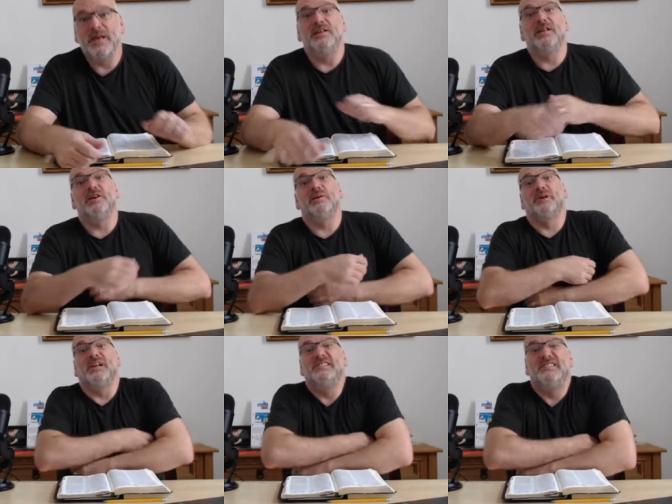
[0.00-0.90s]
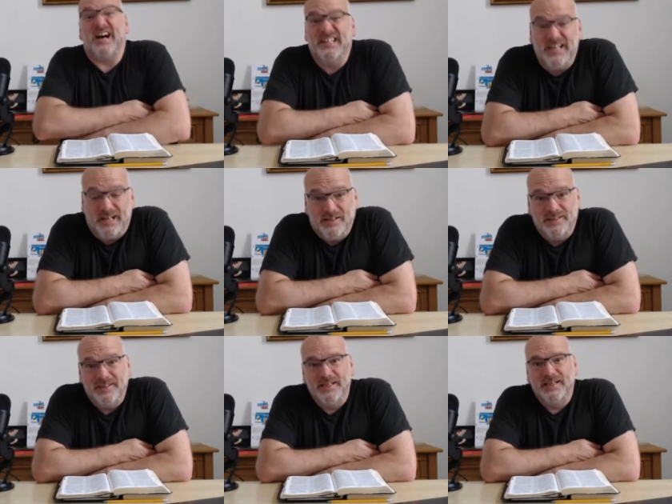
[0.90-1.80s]
There you go. a book like Daniel,
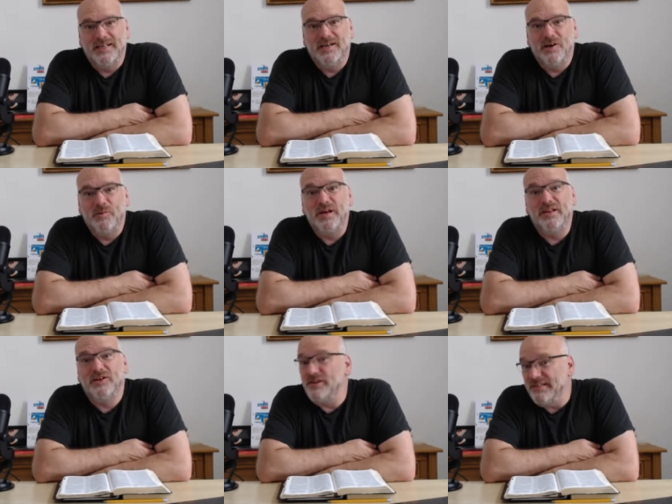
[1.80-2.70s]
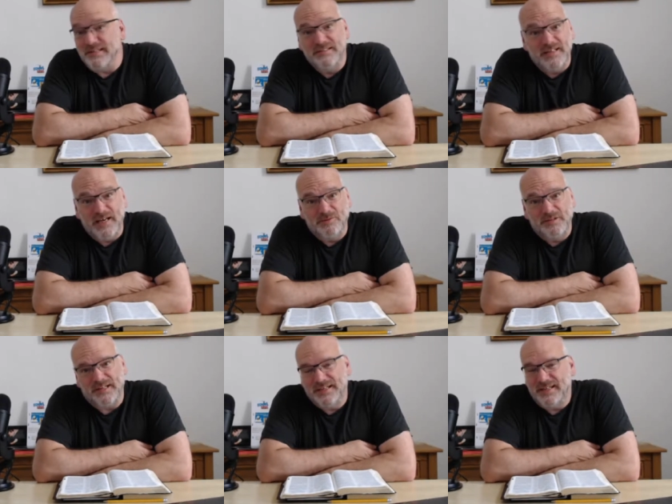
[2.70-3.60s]
where the Christians are the
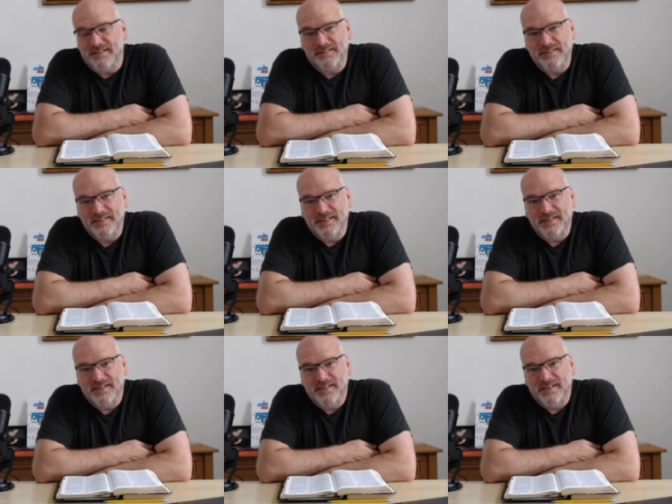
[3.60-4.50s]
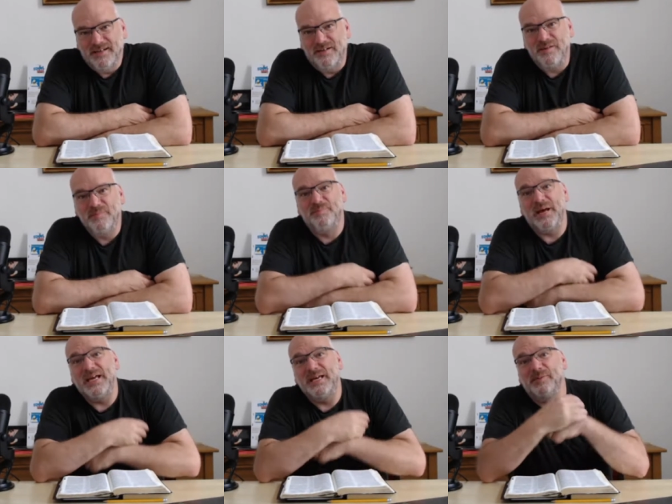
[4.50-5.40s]
outsiders. They're in
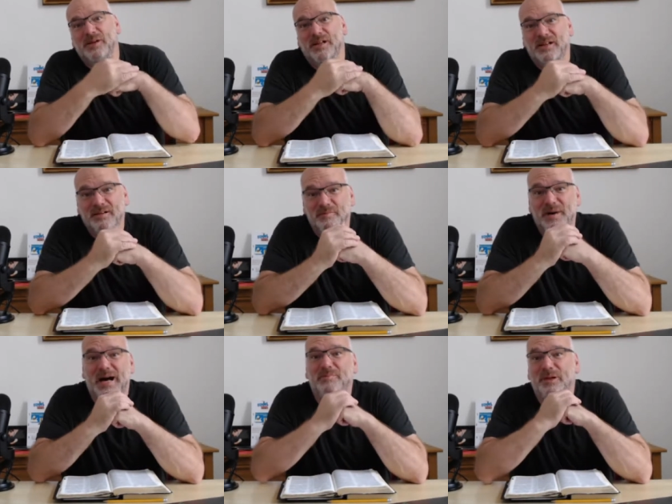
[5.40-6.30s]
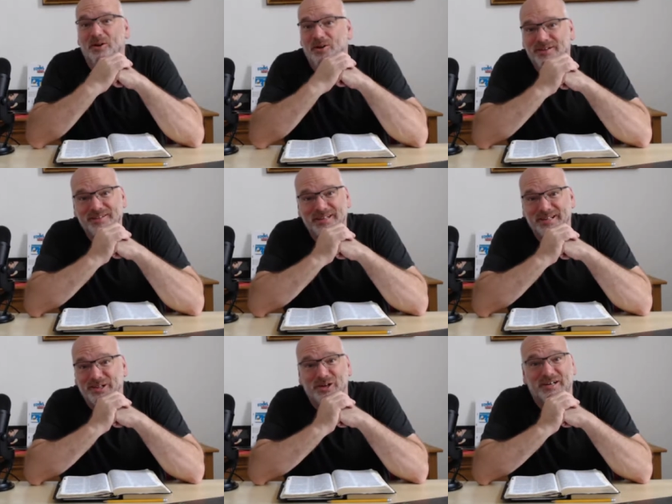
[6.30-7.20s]
Babel, Babylon, that
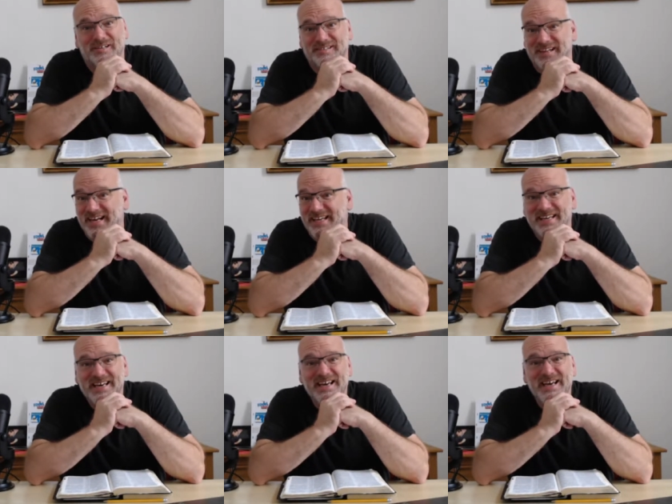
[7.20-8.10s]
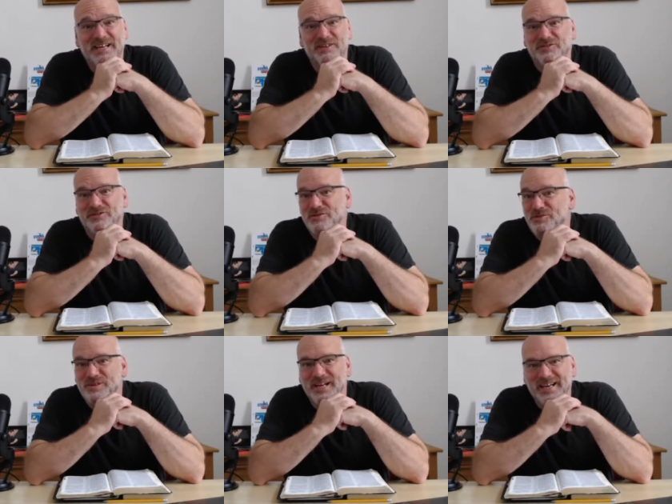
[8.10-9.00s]
looks like it is
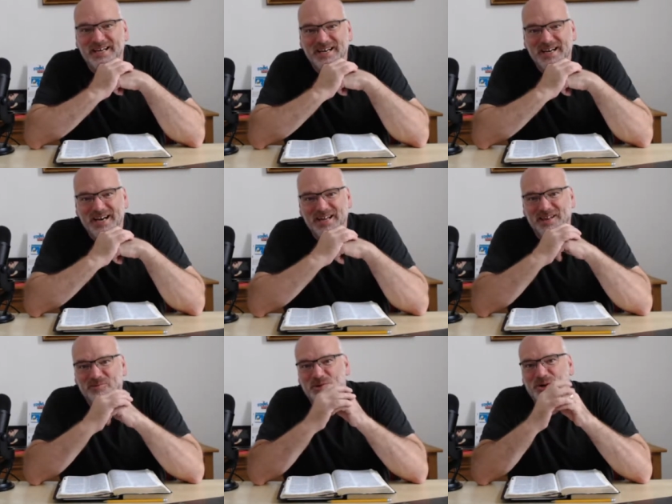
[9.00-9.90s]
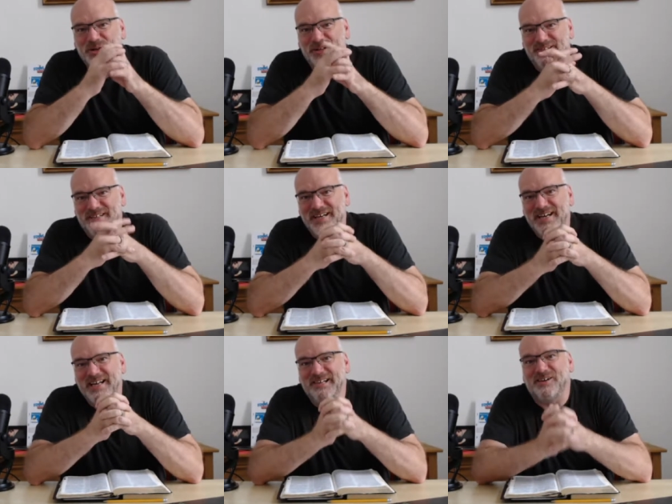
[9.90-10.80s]
ruling the world.
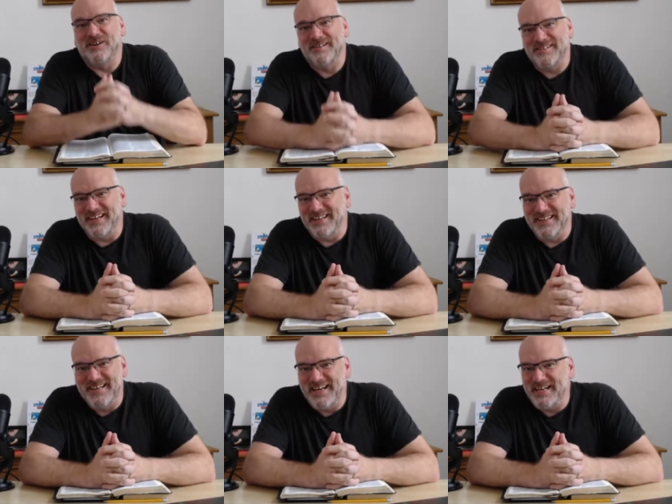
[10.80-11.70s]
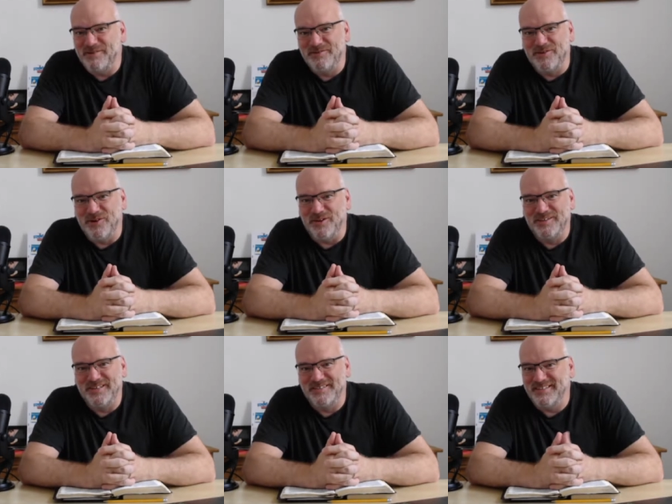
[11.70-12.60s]
It looks like the kingdom of God
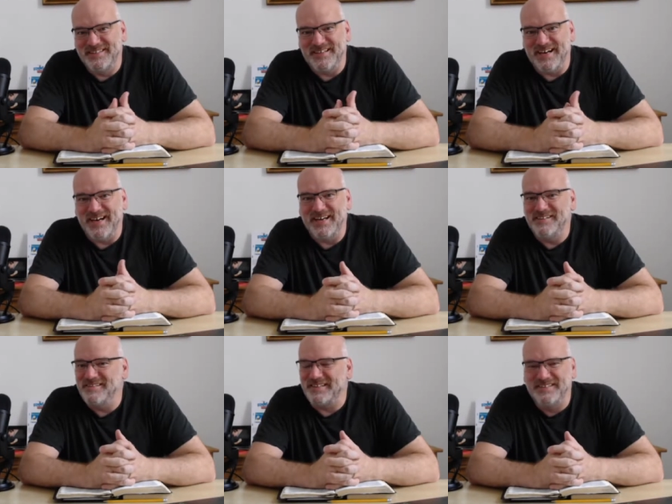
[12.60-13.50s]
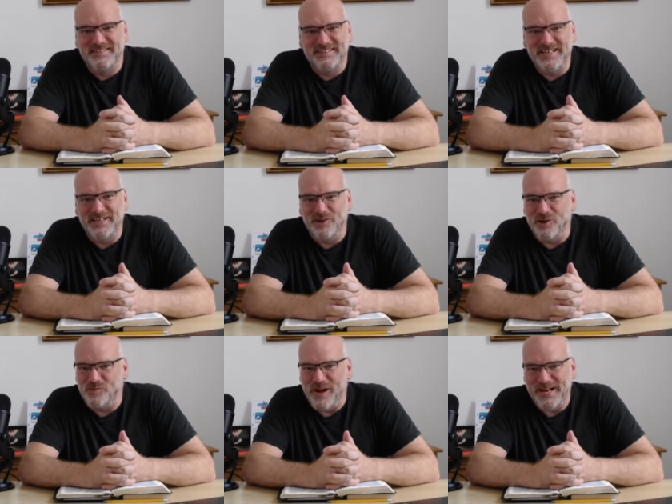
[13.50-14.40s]
doesn't uh, succeed or
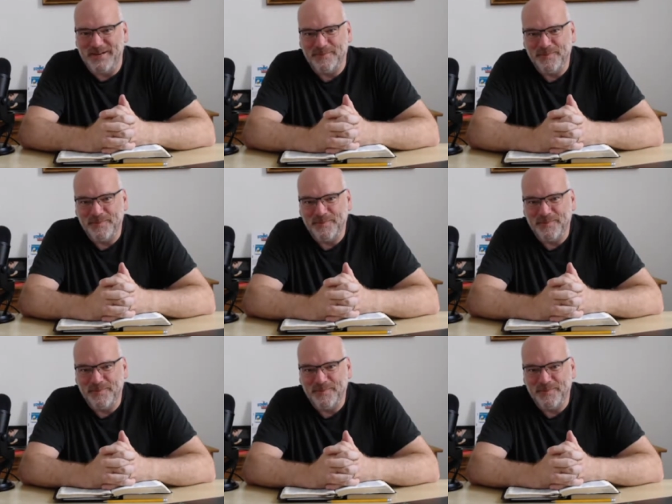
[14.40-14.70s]
win.